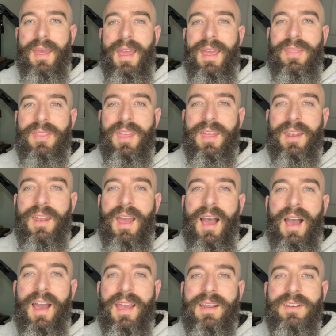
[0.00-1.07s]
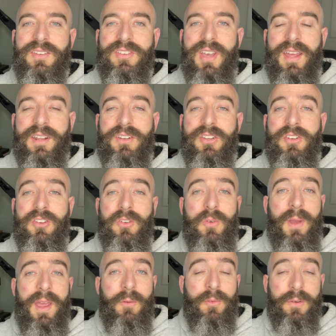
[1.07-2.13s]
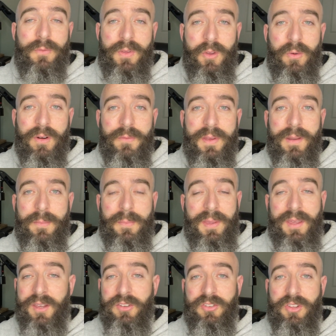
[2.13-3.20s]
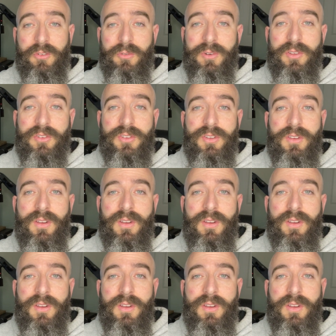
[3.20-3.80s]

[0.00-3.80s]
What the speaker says: and then I decided to do a review of it because there was,